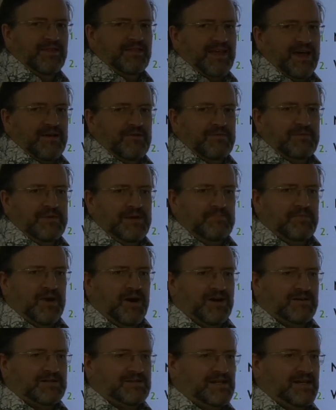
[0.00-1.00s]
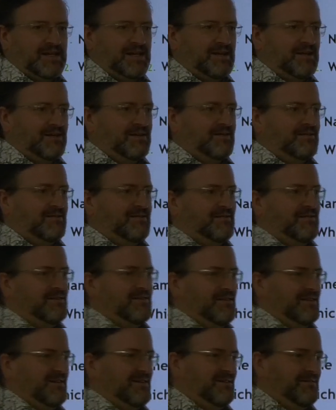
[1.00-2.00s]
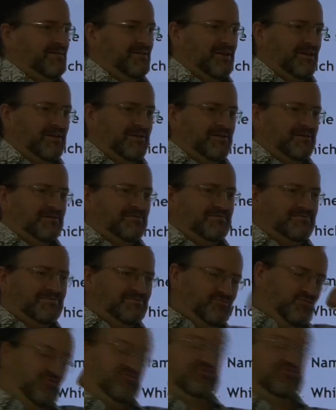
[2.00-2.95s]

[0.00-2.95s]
think that would be boxing. You know,